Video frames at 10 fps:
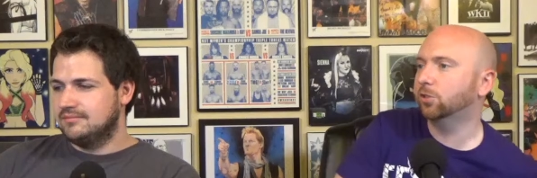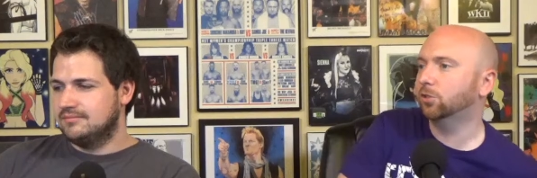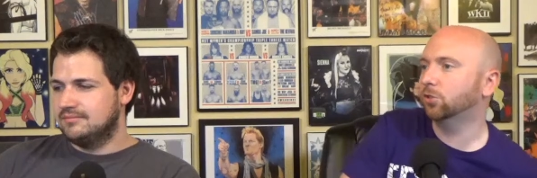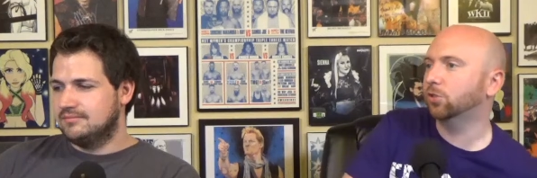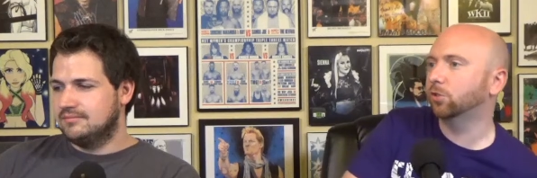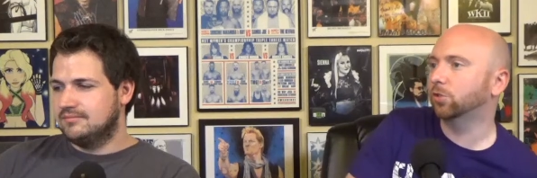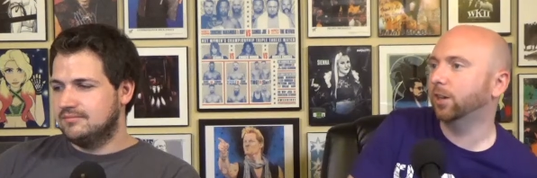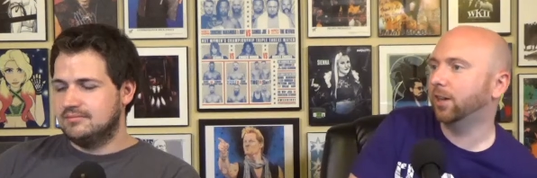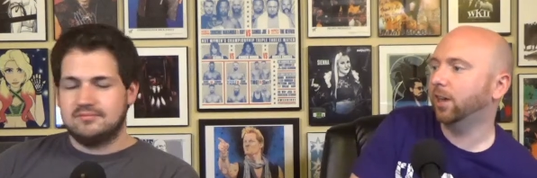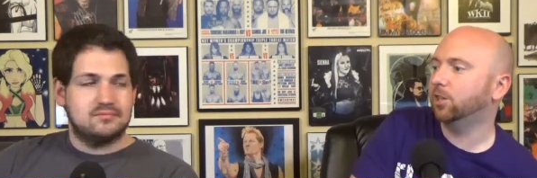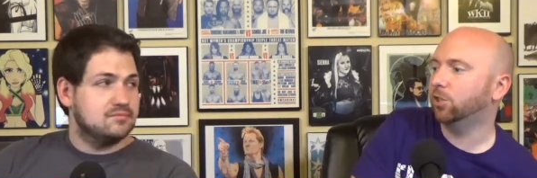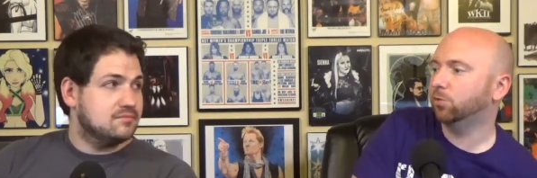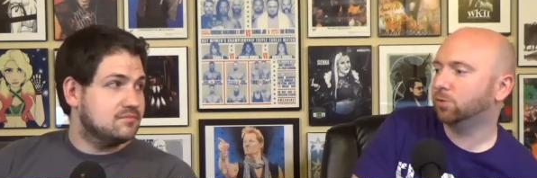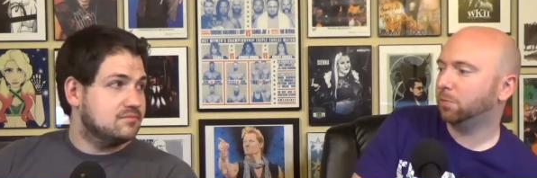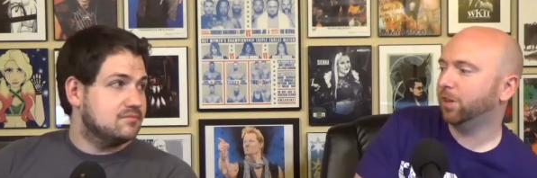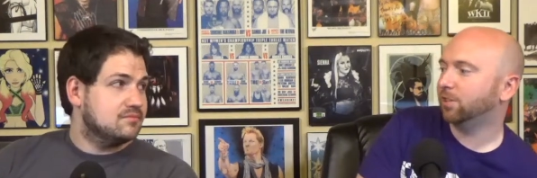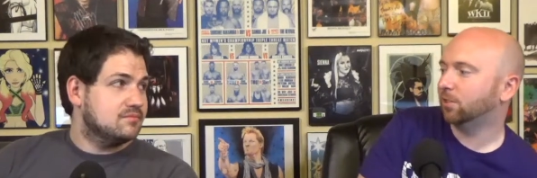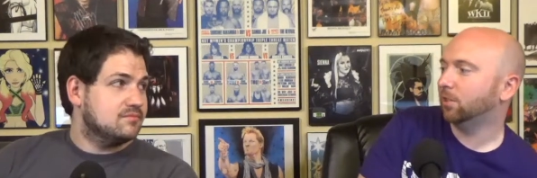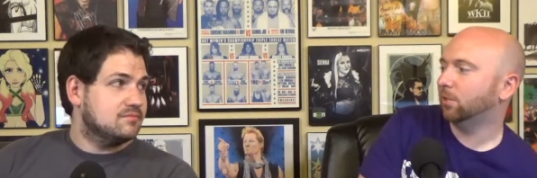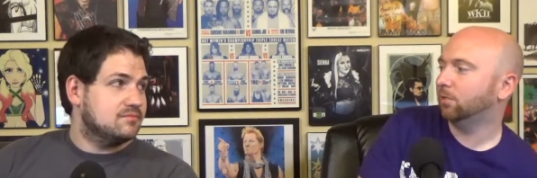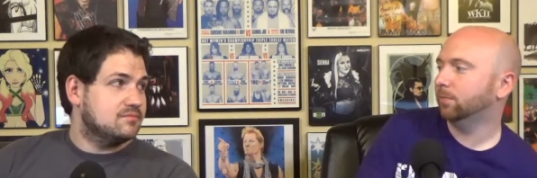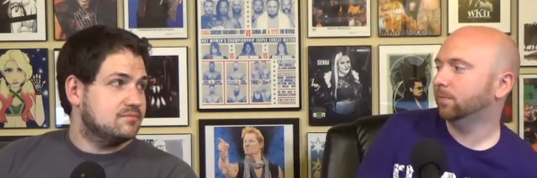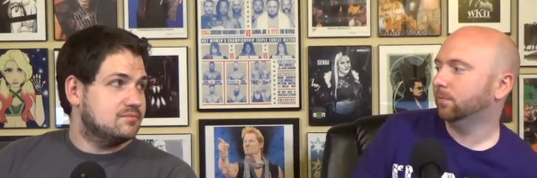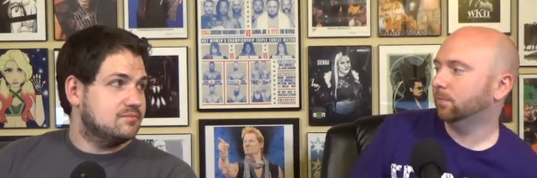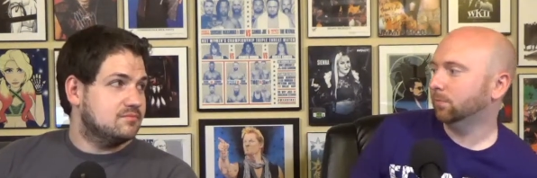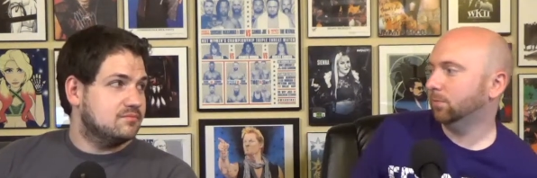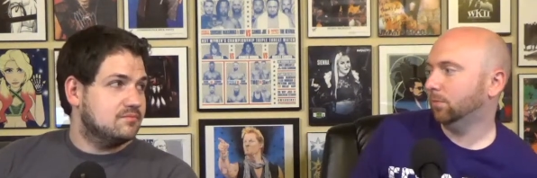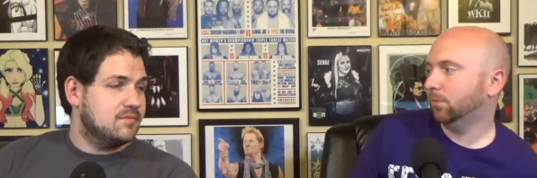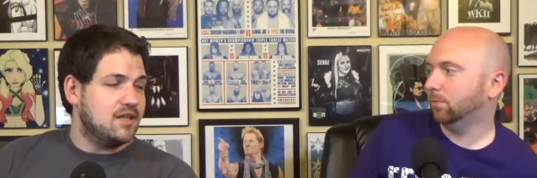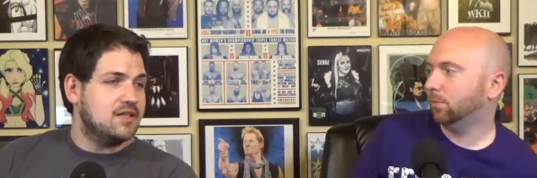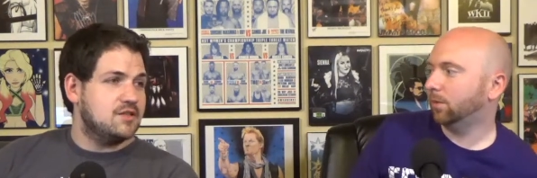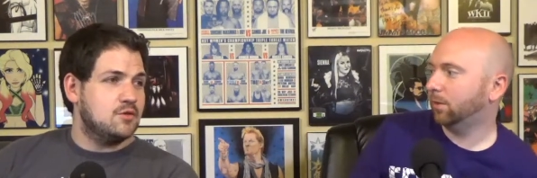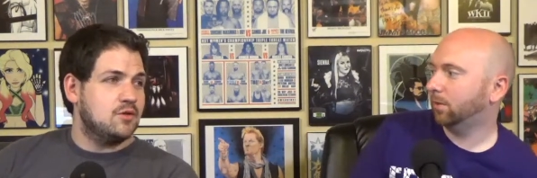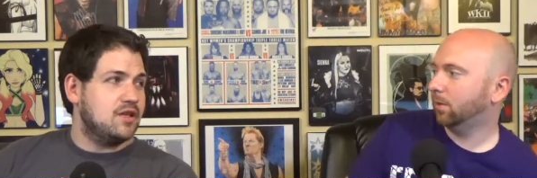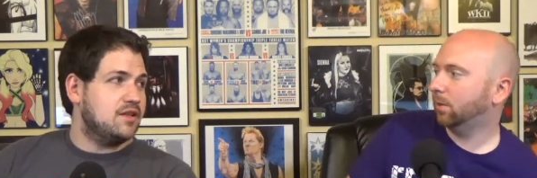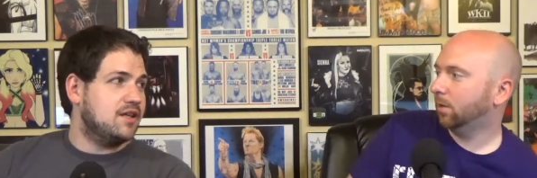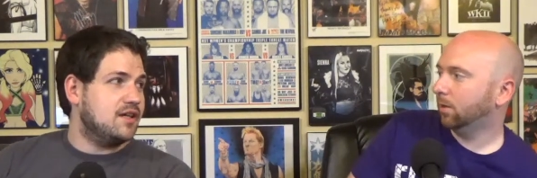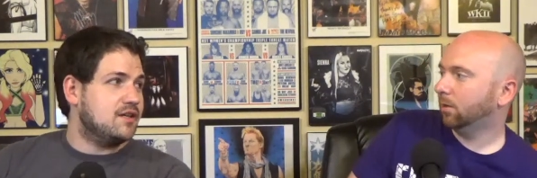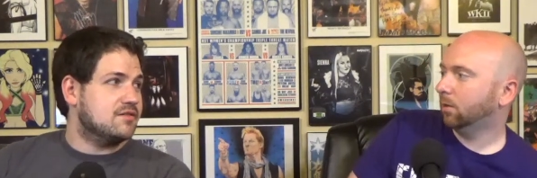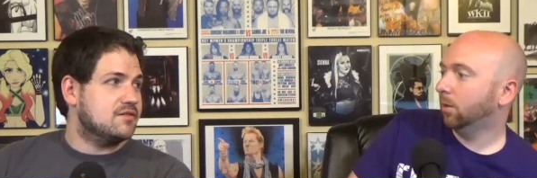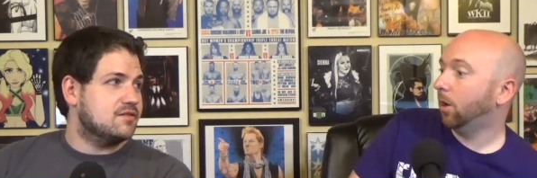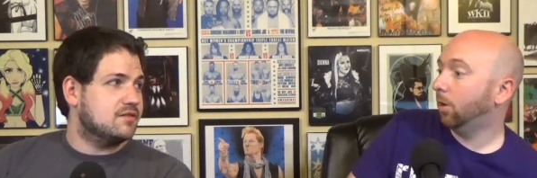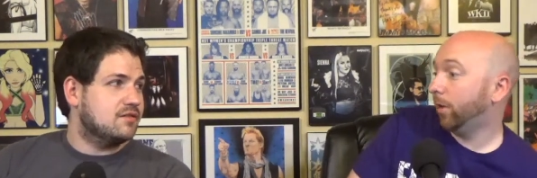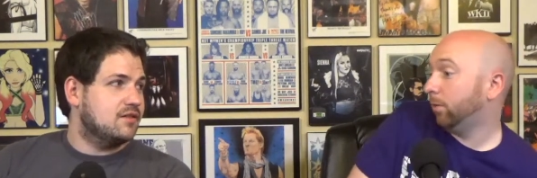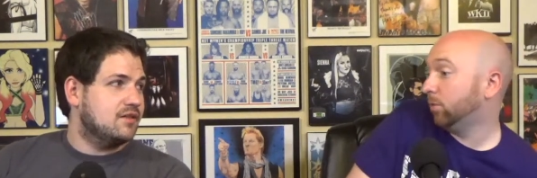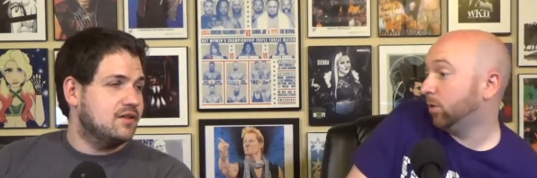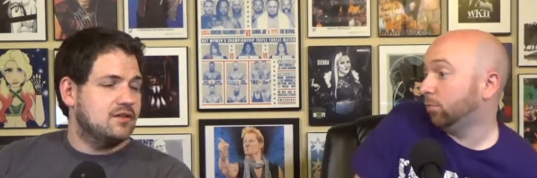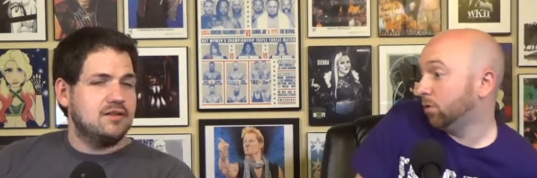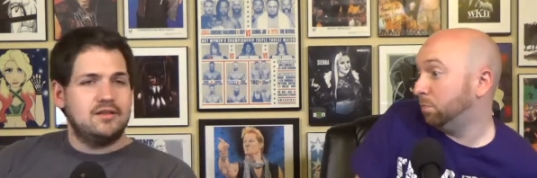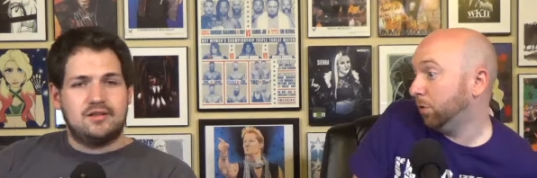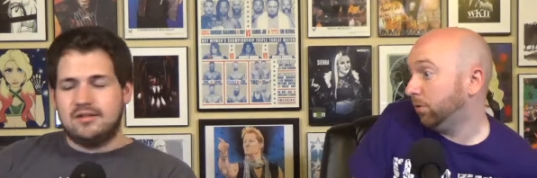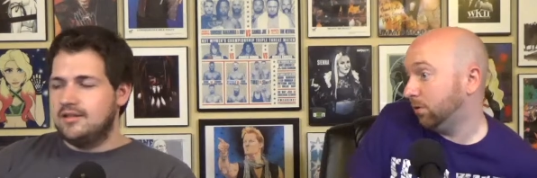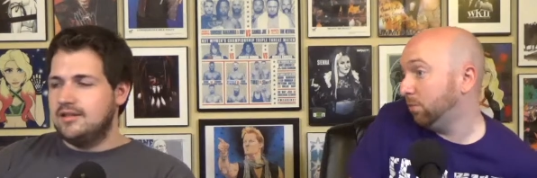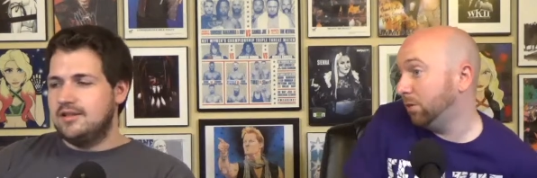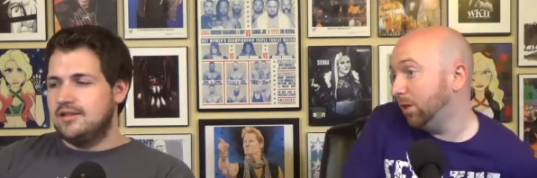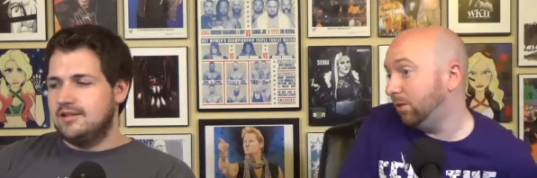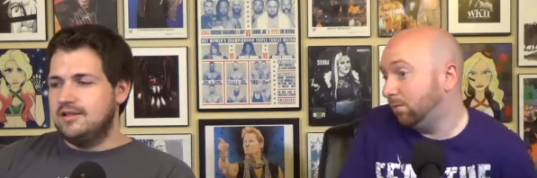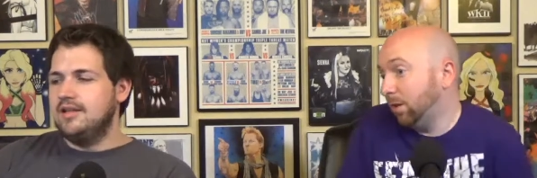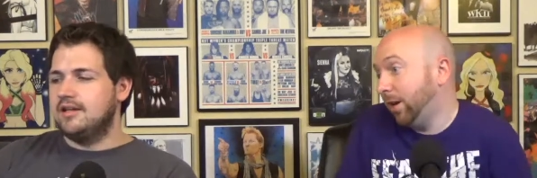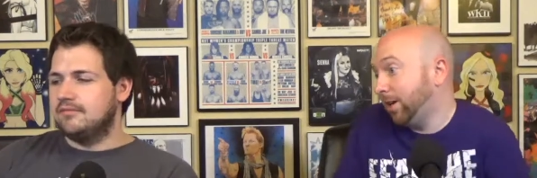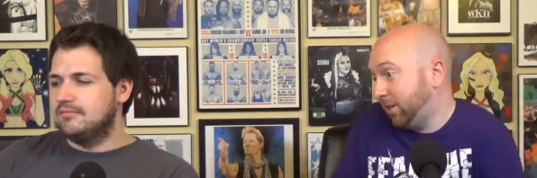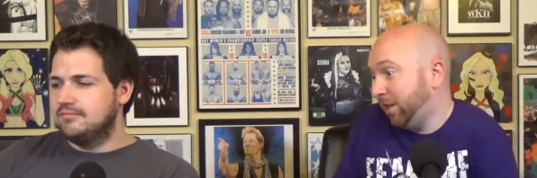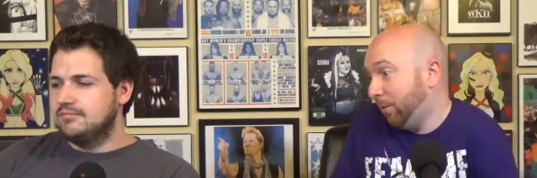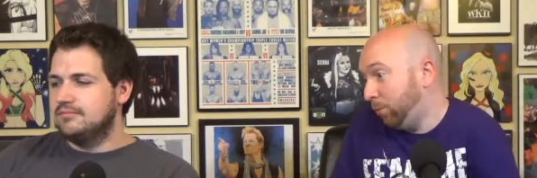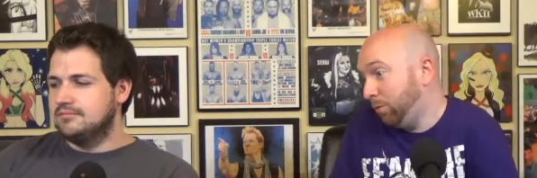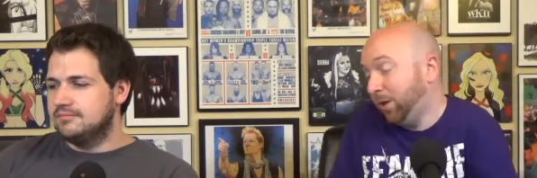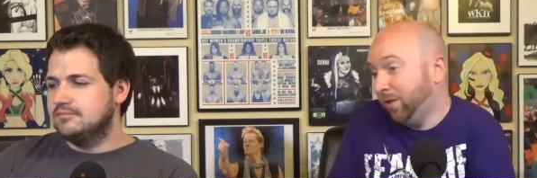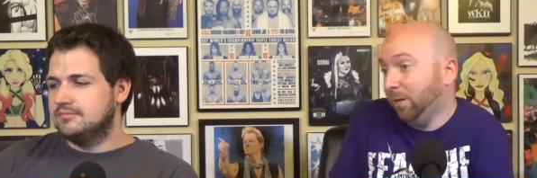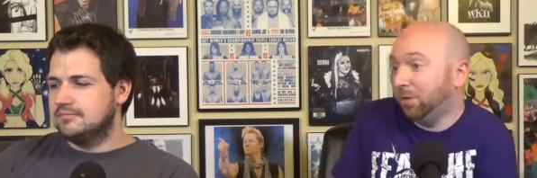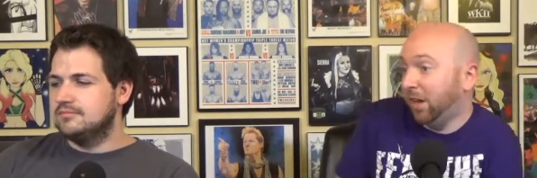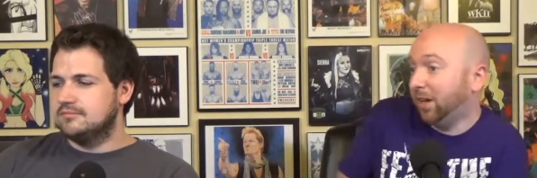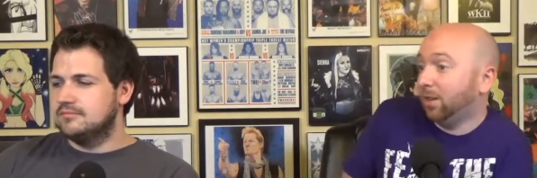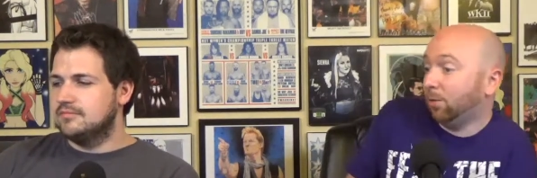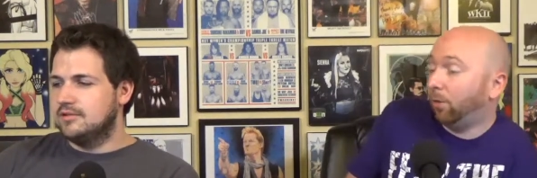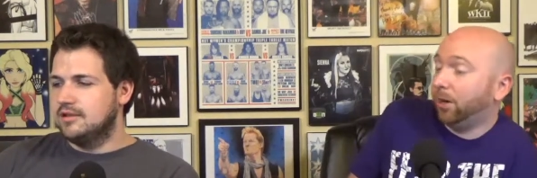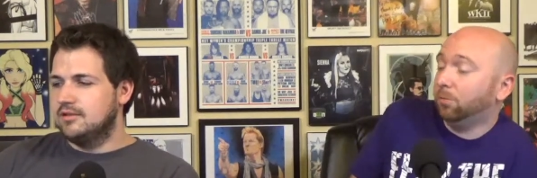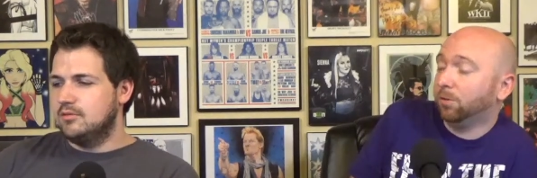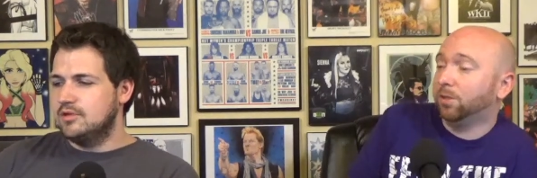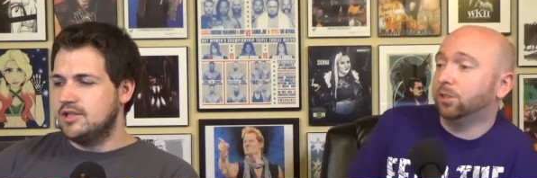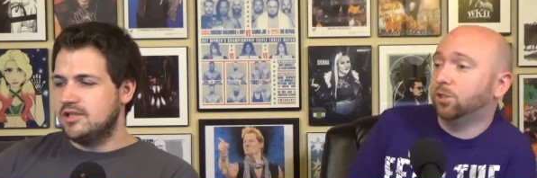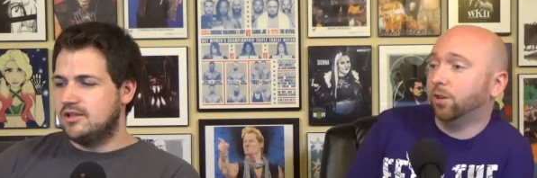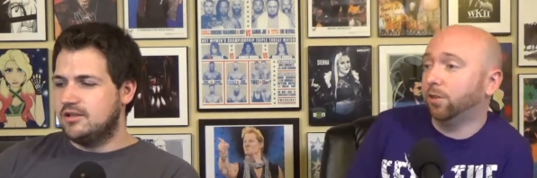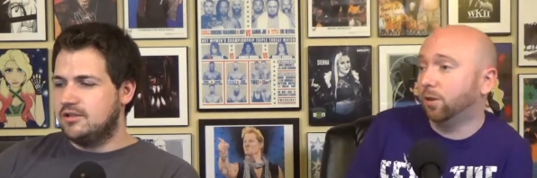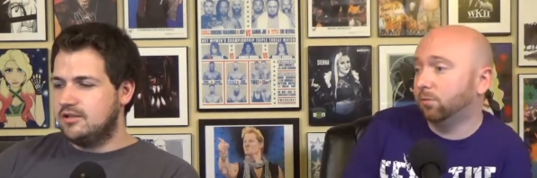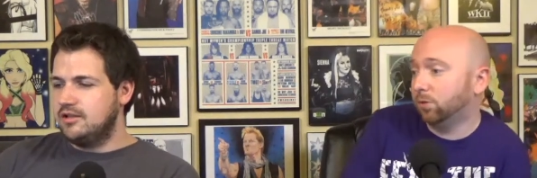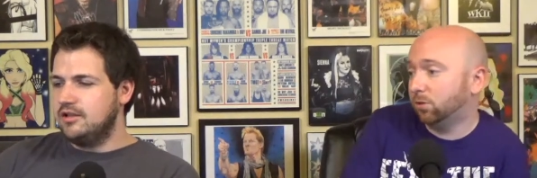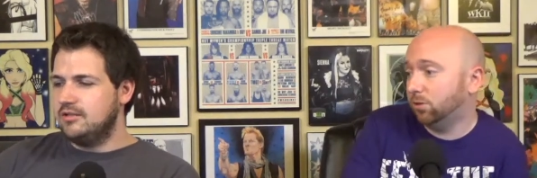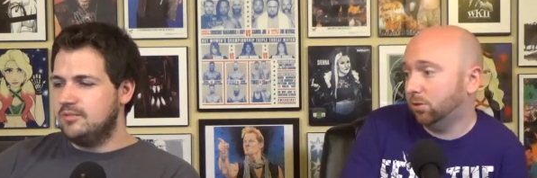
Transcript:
Speaker 1: because it just looked like AJ was pissed and
Speaker 2: they didn't do anything else. No,
Speaker 1: that was it was built to be the yeah. next step would be them getting in the ring with Which each other. Which,